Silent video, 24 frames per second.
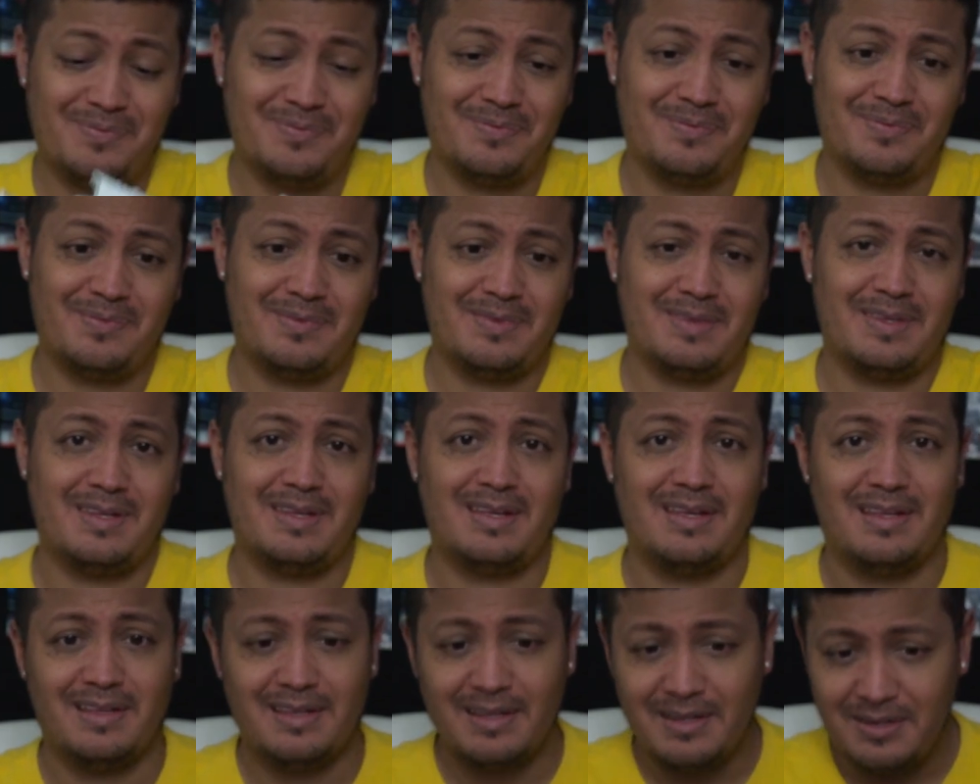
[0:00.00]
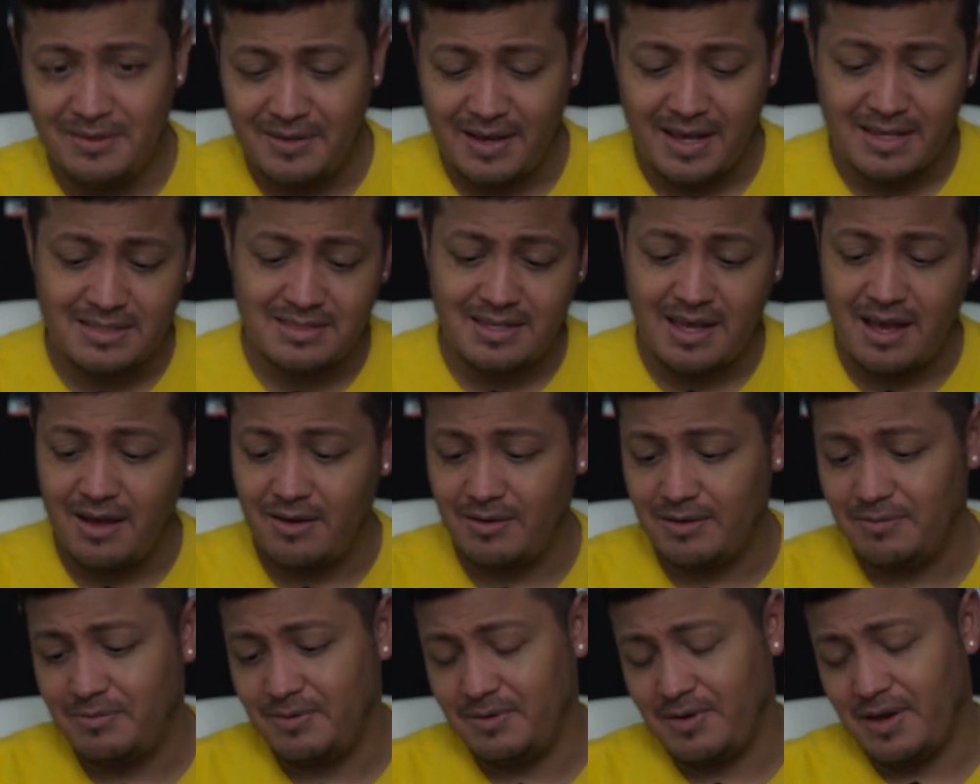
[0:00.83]
I'll let you guys
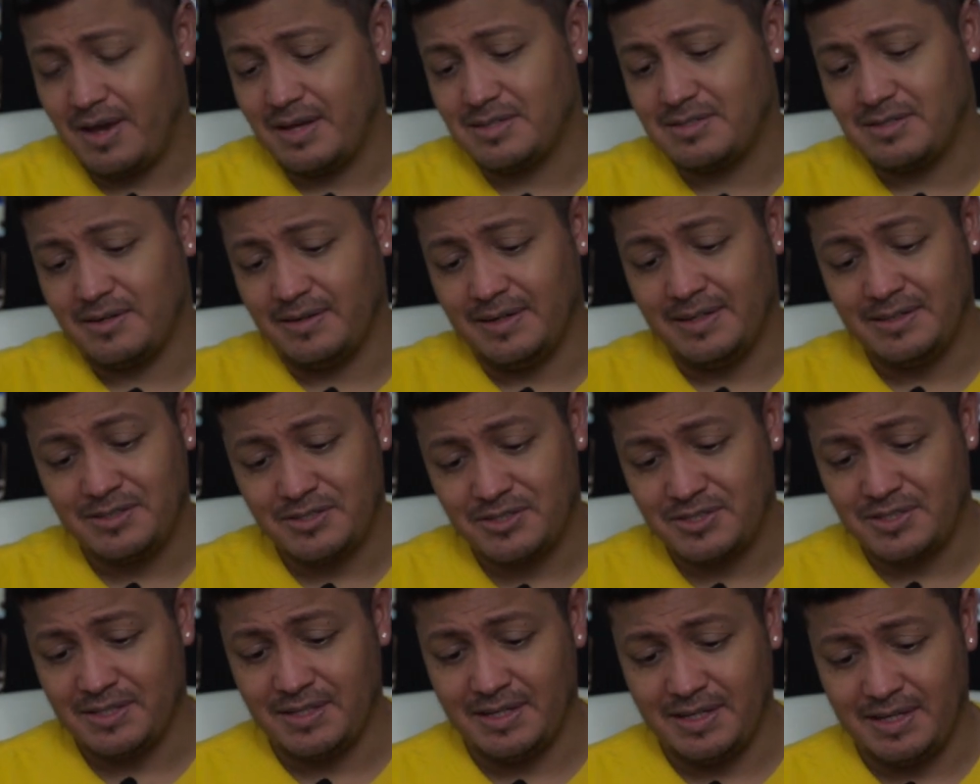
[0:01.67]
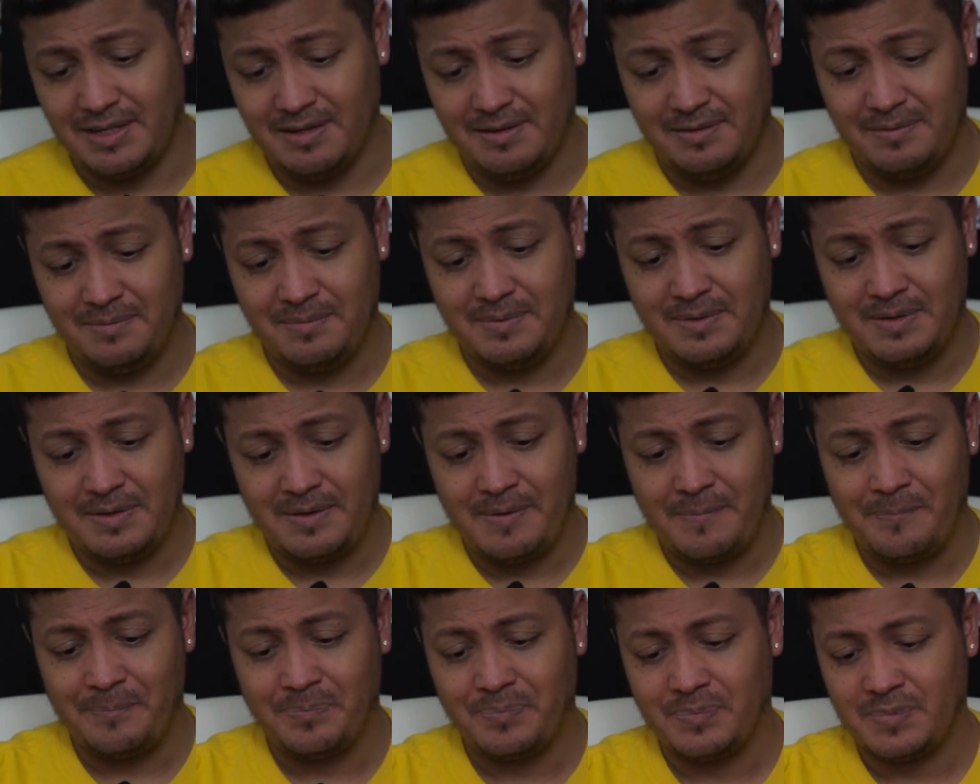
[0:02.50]
down if you guys are interested in
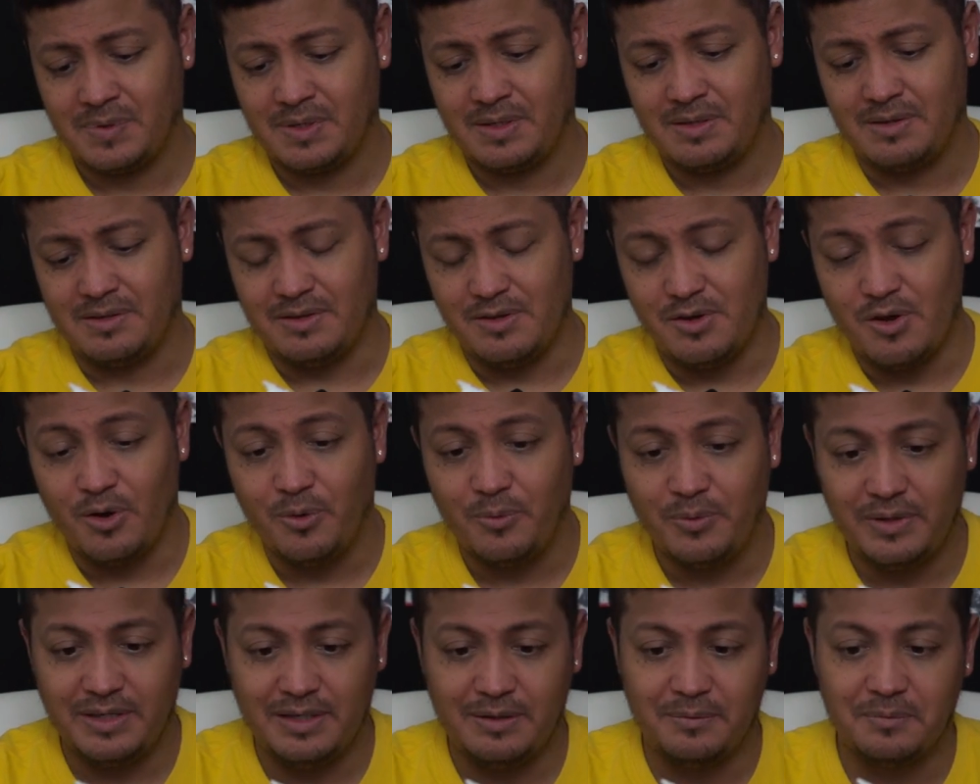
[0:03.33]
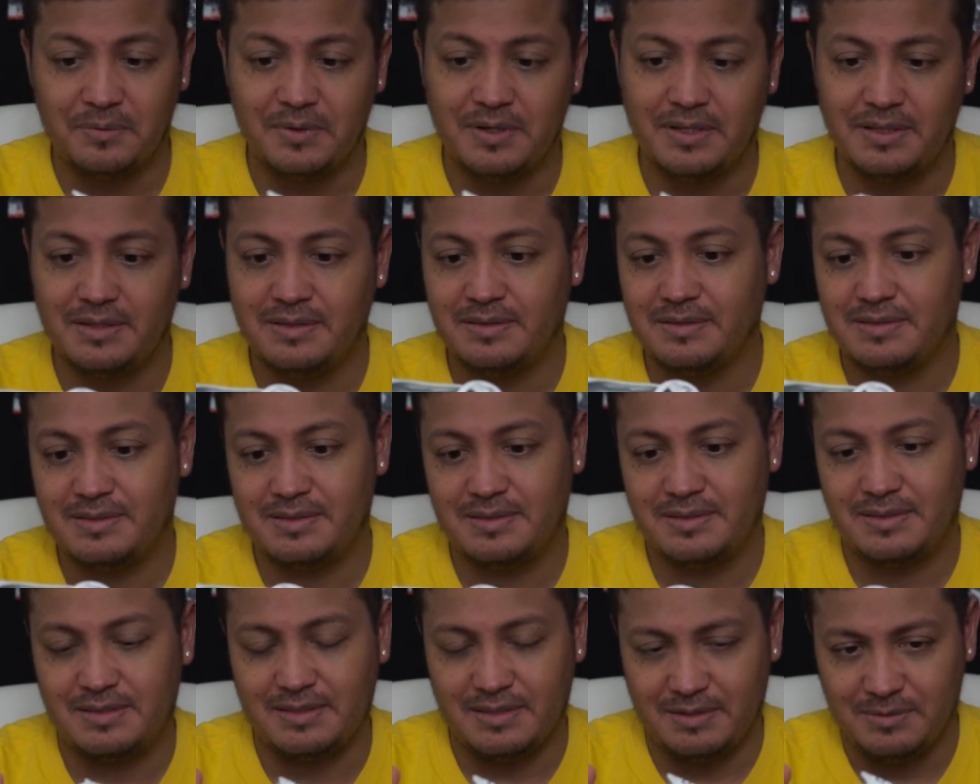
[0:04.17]
knowing what
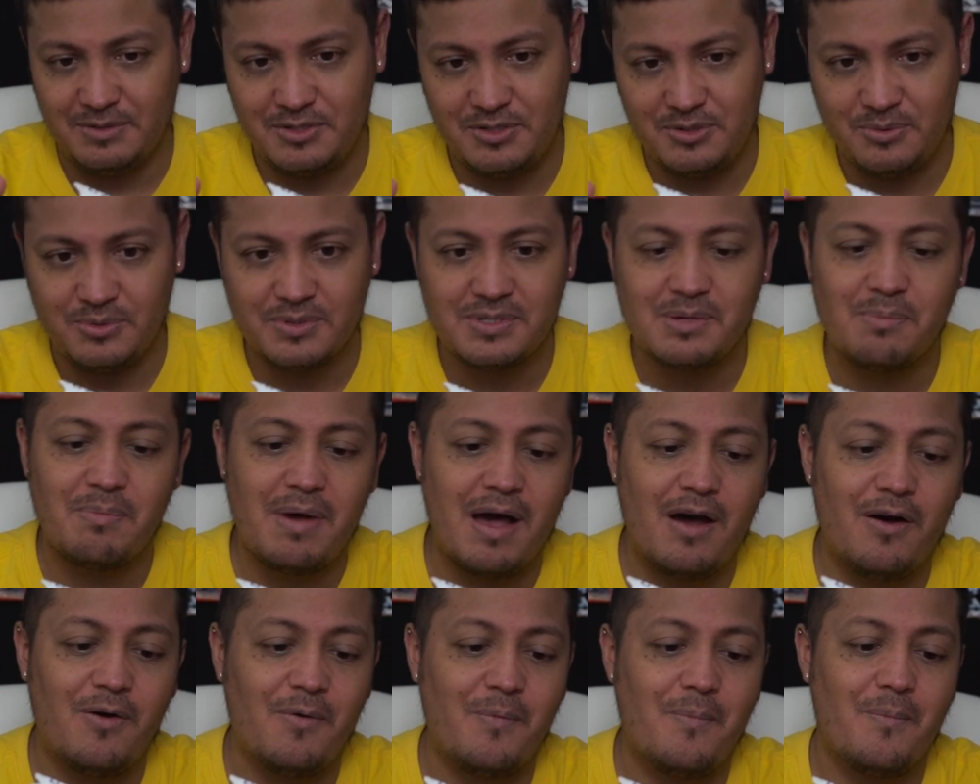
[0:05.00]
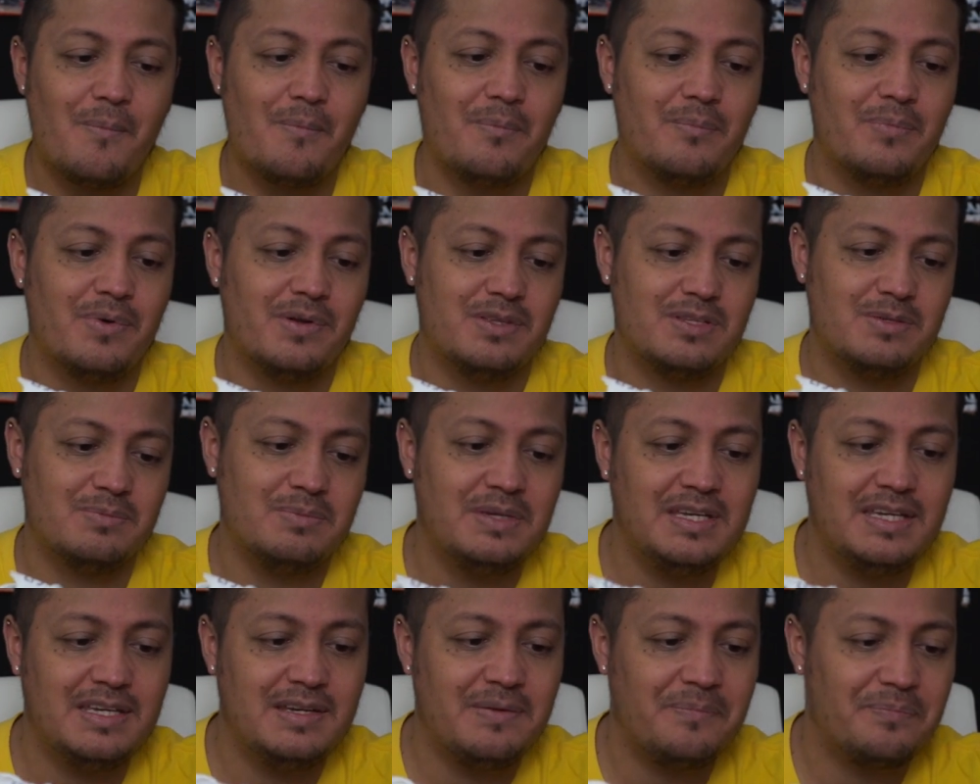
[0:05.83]
the shoe is about. But to
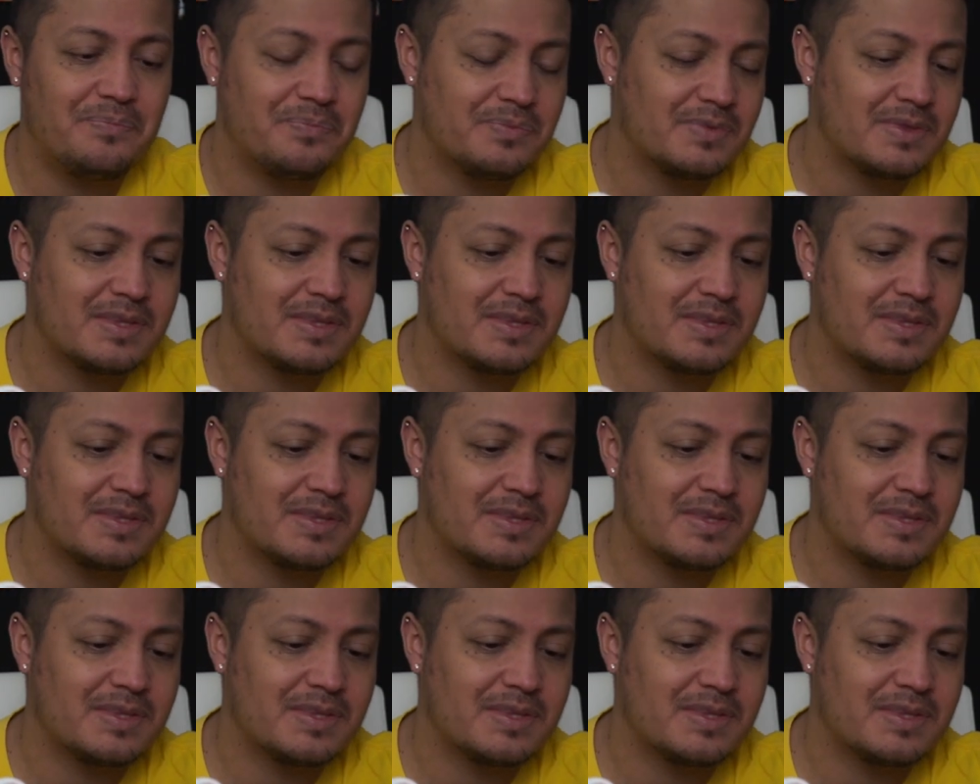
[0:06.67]
me,